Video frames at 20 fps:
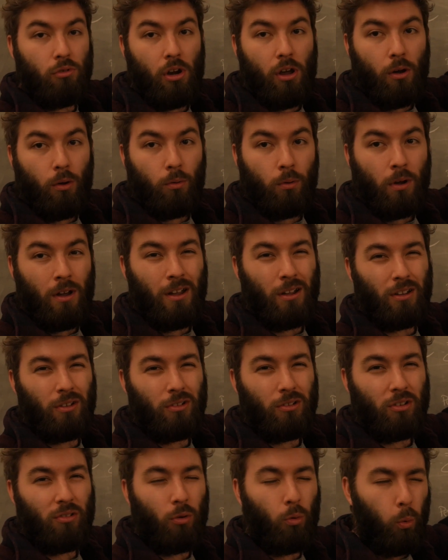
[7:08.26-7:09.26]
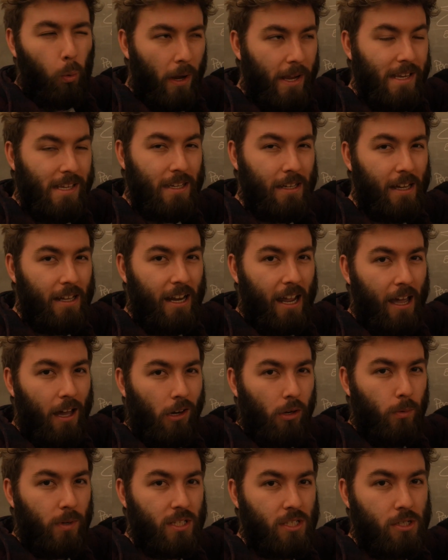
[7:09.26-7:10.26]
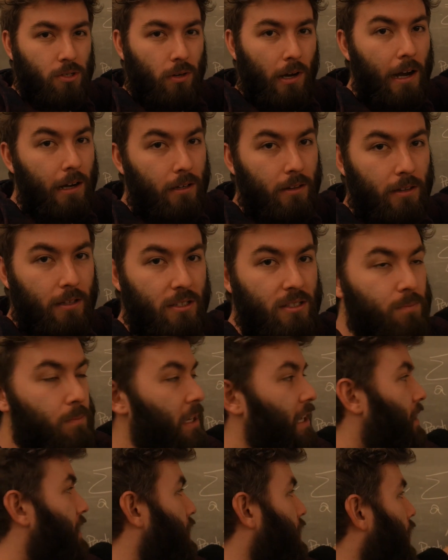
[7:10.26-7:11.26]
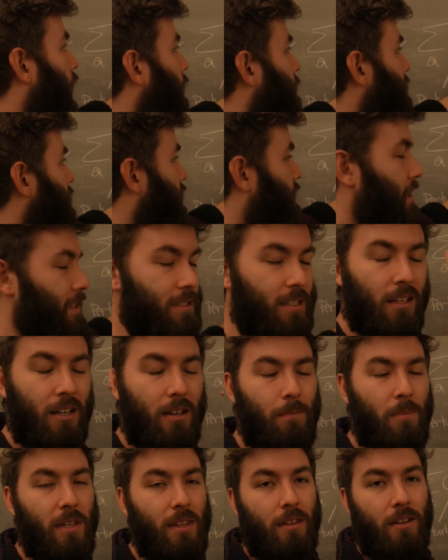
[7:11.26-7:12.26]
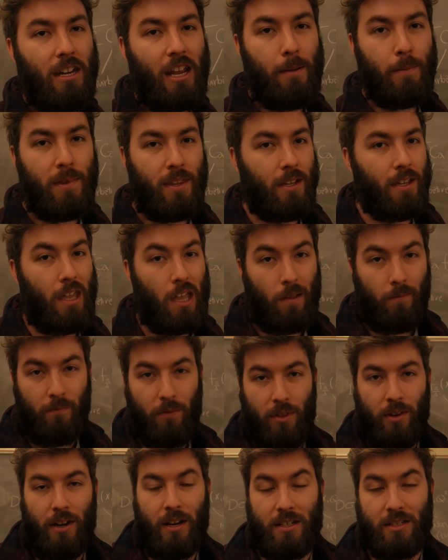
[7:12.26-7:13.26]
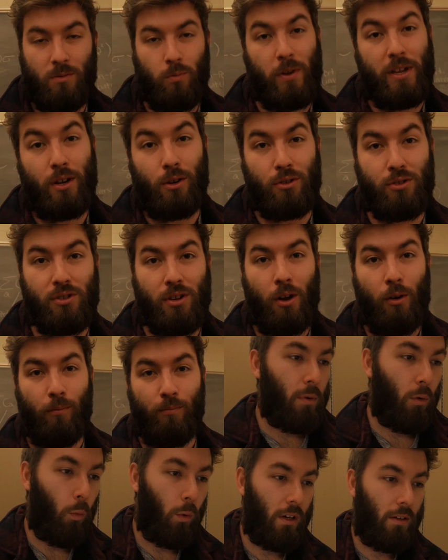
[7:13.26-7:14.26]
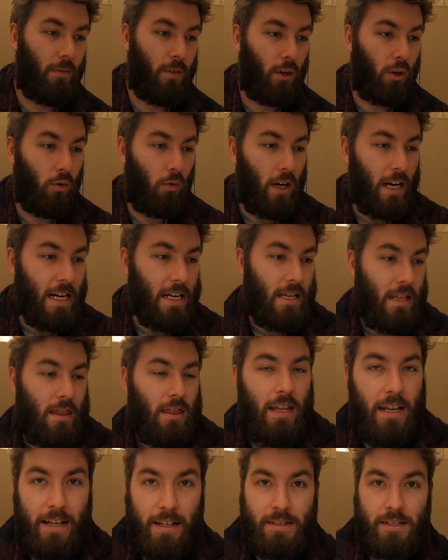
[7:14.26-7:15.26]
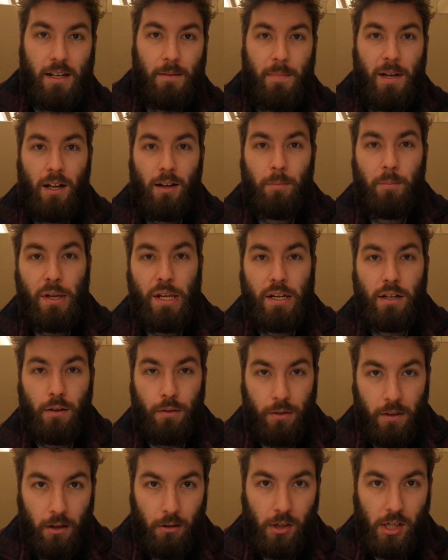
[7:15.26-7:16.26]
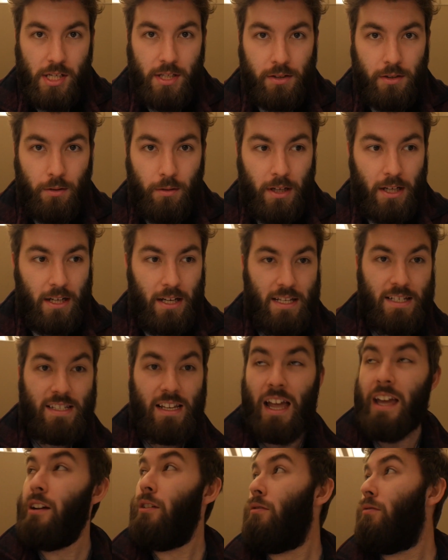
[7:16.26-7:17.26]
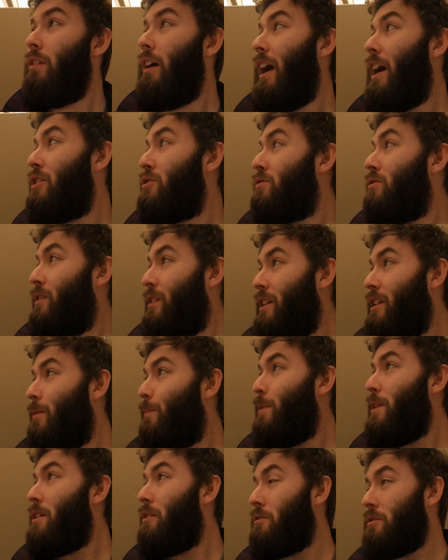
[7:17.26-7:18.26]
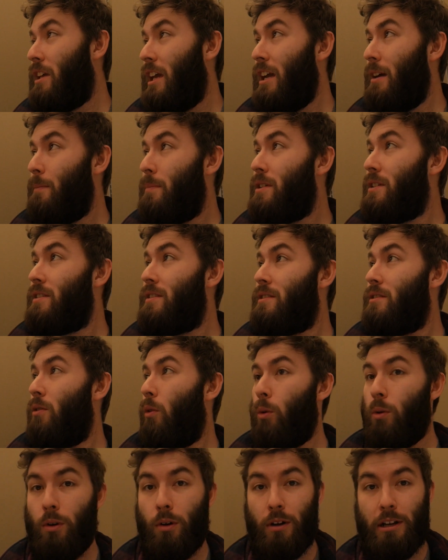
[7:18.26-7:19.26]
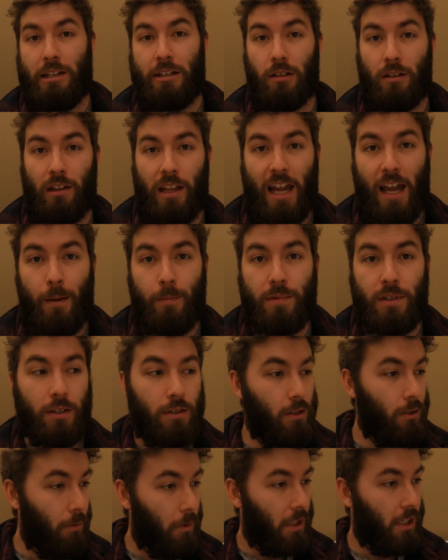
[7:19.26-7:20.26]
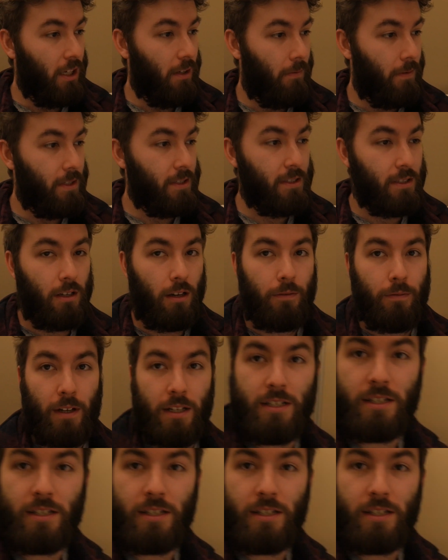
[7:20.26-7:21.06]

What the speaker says: know quite yet how to extract these PDFs. That's going to be the name of the game for the next week or so. But one of the great things about being a theory student is I don't actually need to be on campus or in a lab to do any of this stuff. I